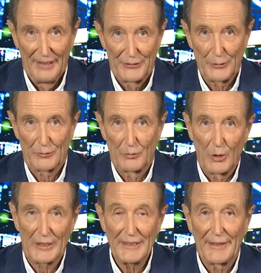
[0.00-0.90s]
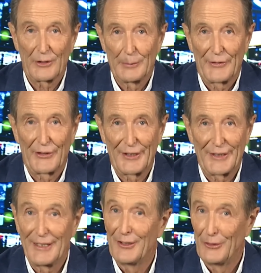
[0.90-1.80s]
Jordan Walker is almost
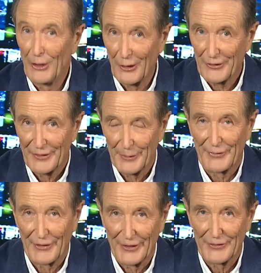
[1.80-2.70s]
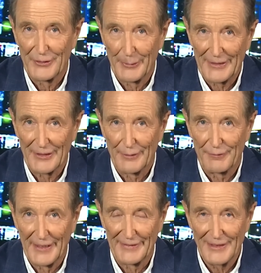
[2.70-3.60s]
certainly not the research director of
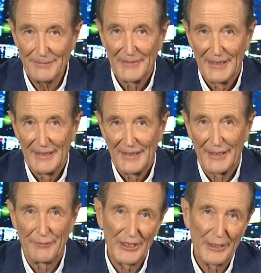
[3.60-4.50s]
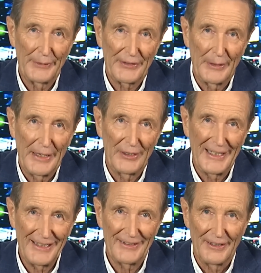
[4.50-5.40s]
Pfizer, and the video is so
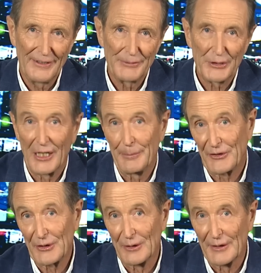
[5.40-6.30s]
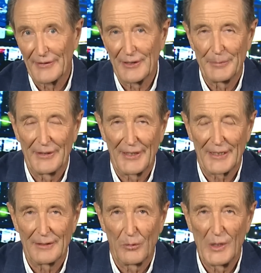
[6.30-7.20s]
heavily edited you can't be sure he's not been
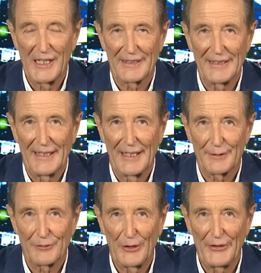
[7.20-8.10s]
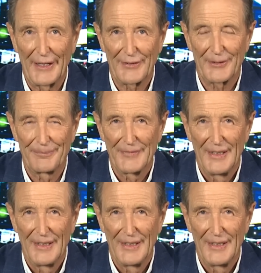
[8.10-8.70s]
taken wildly out of context.